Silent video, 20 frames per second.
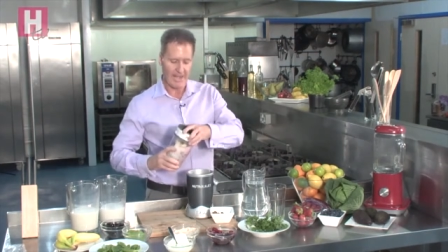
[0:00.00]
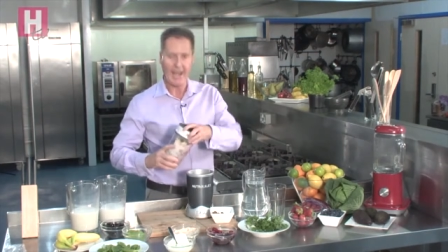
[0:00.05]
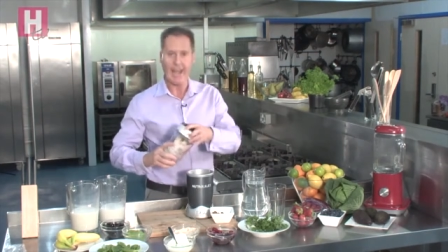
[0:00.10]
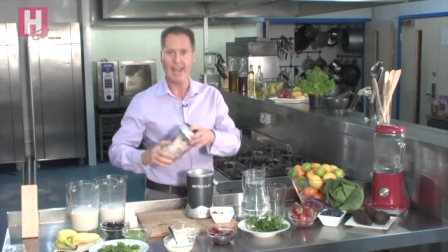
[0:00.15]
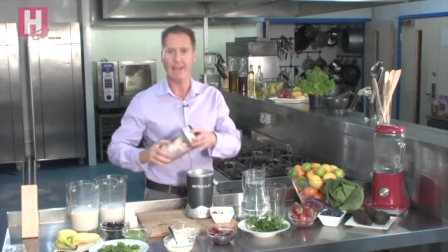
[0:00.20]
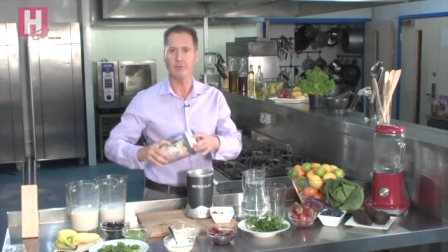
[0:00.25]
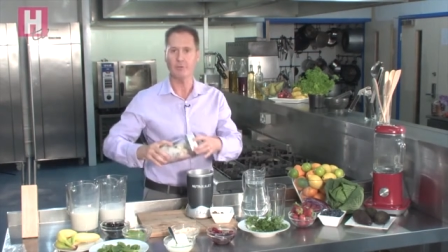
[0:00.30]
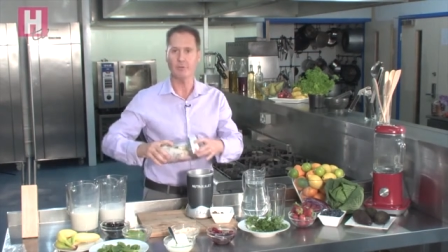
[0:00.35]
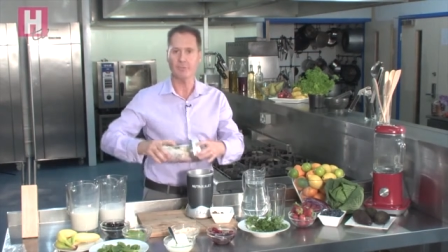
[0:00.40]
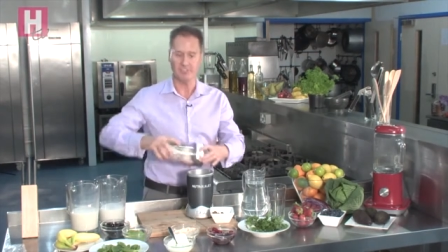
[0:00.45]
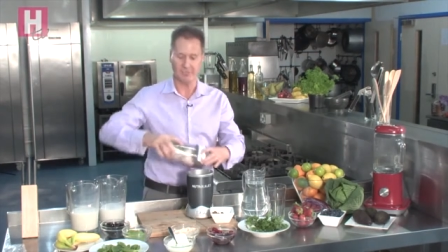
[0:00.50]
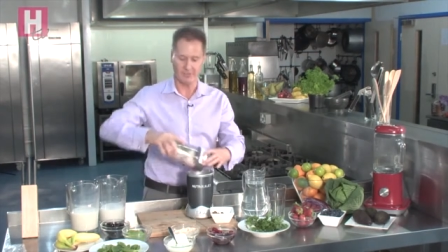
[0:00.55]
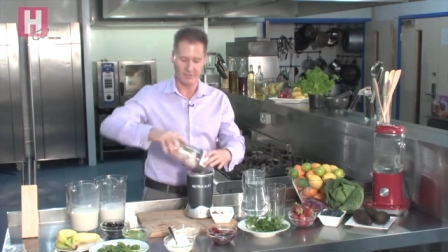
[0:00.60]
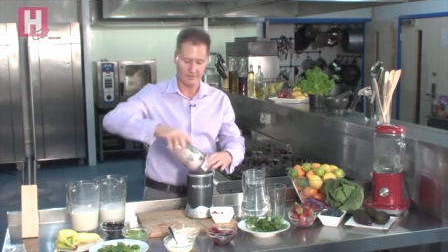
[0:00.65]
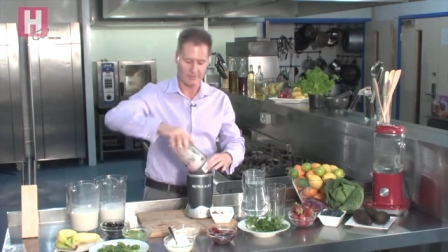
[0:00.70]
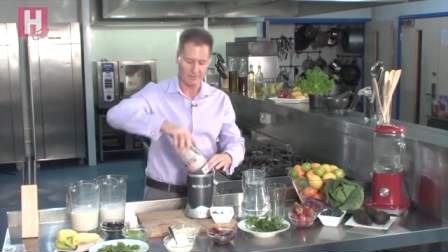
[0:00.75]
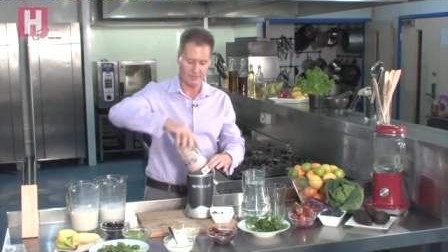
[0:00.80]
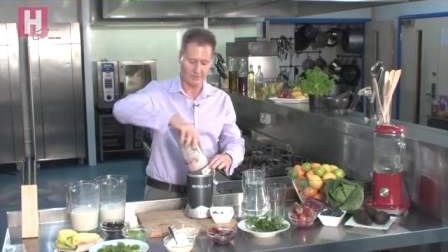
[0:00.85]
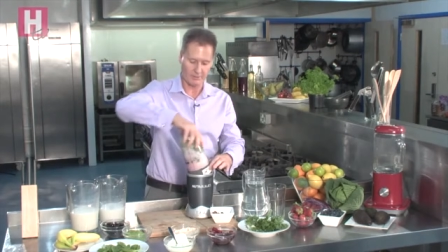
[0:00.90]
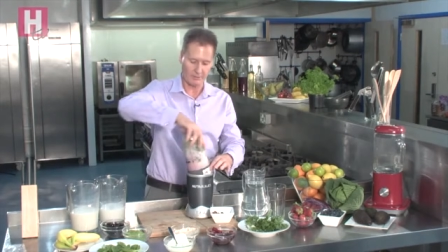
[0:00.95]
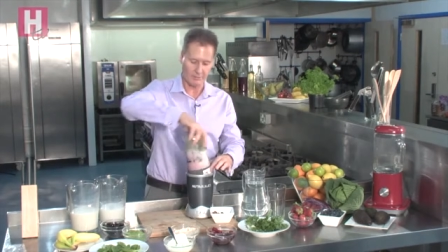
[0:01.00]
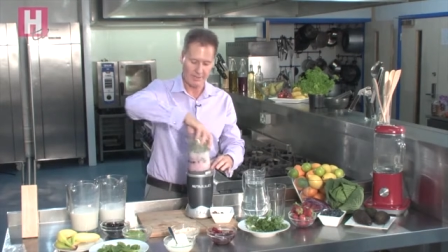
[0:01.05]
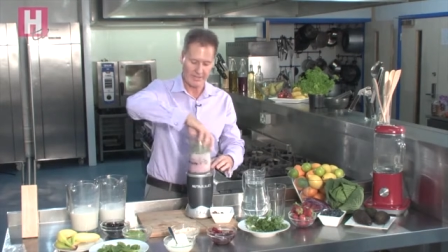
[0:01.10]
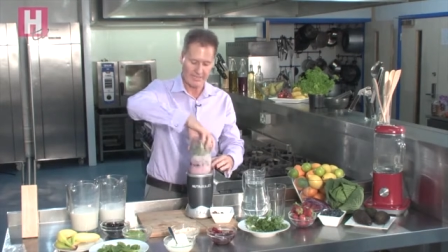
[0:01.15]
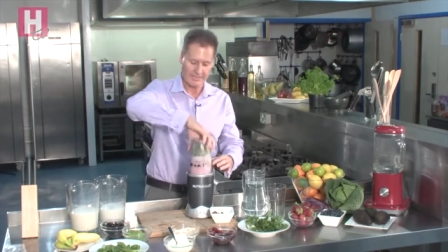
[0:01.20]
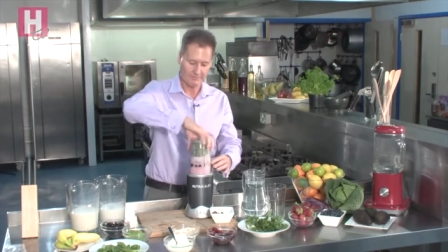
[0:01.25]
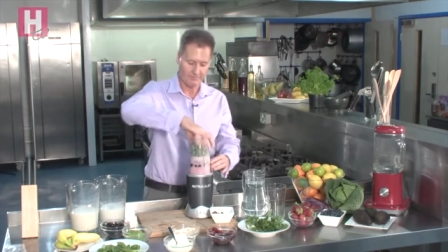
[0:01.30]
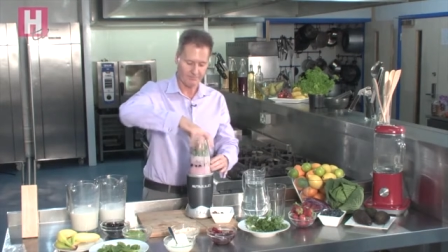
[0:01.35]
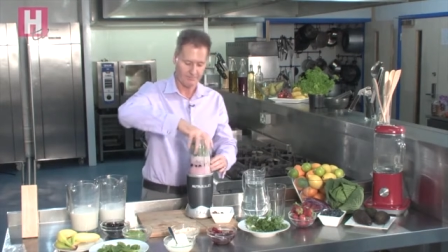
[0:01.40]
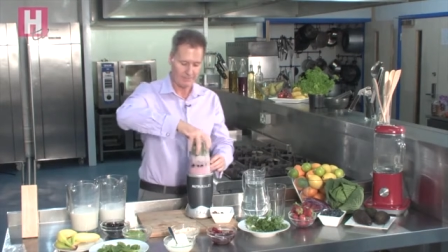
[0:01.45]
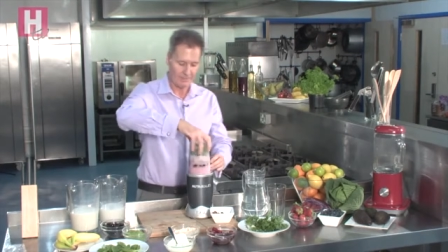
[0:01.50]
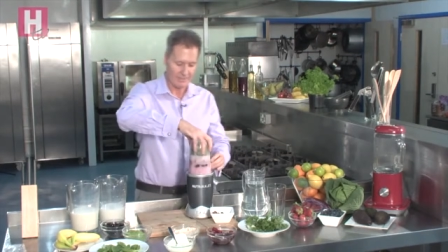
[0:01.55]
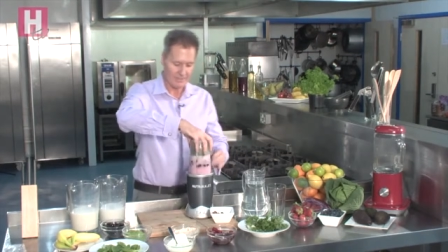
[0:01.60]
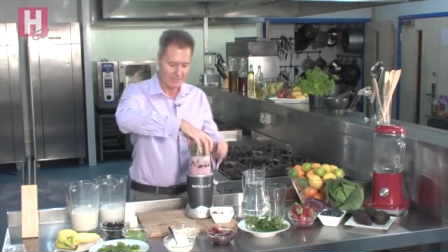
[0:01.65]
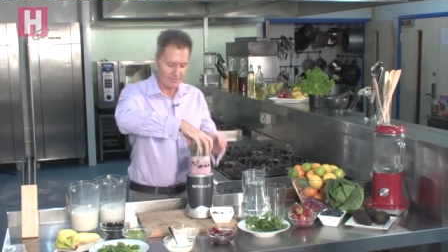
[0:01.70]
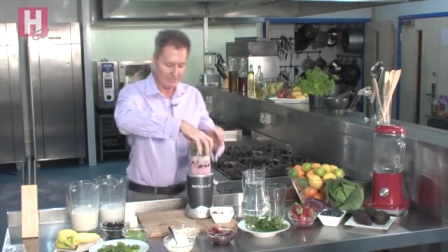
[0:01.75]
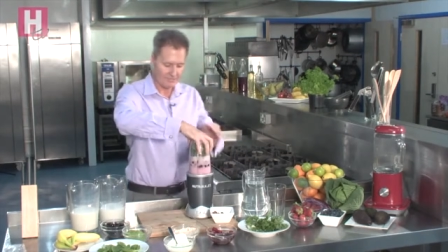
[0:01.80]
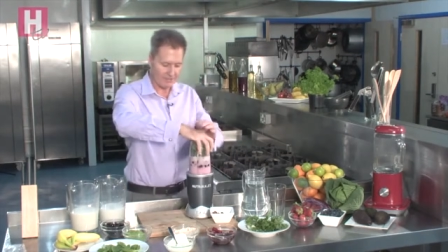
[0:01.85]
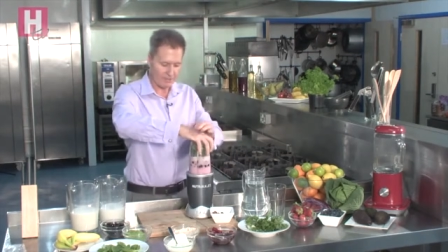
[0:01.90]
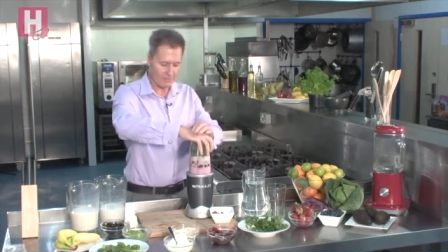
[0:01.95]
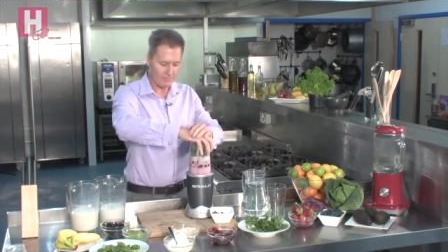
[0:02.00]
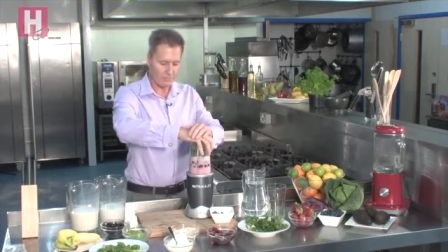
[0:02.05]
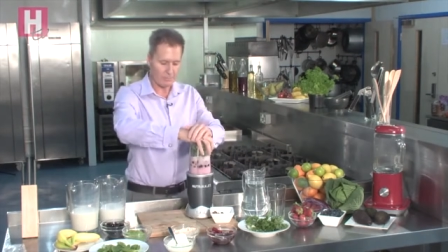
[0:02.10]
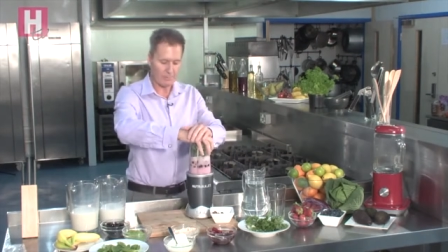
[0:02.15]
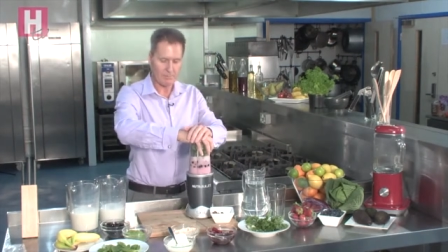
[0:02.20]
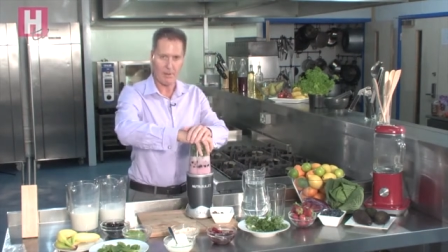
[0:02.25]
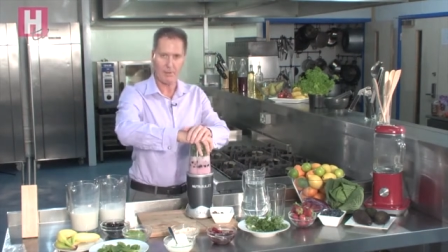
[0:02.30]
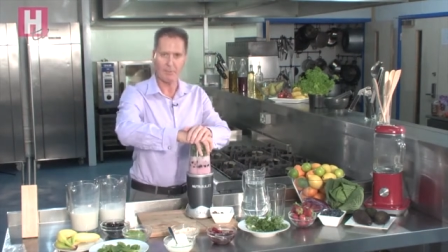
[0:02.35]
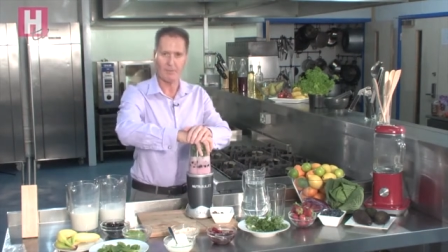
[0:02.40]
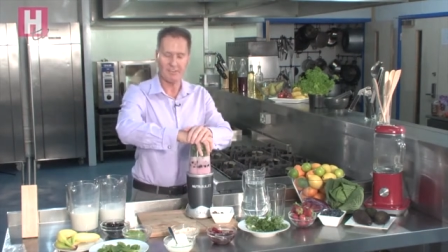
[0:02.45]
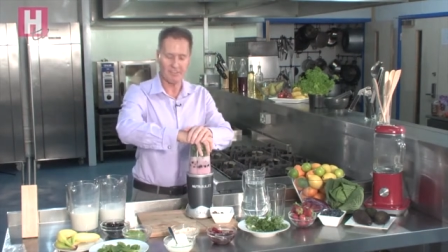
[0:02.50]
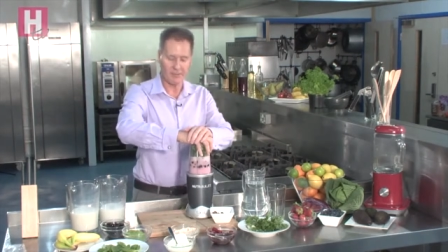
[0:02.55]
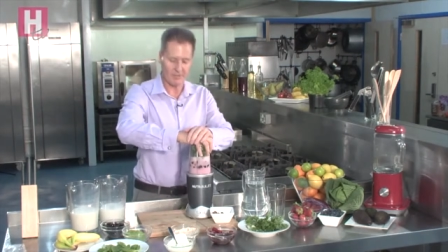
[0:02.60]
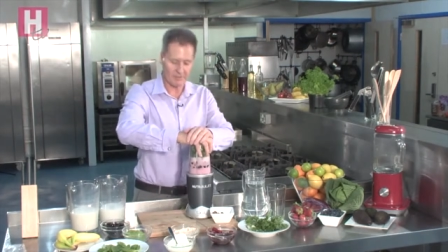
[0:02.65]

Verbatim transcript: and also the green. So we pop this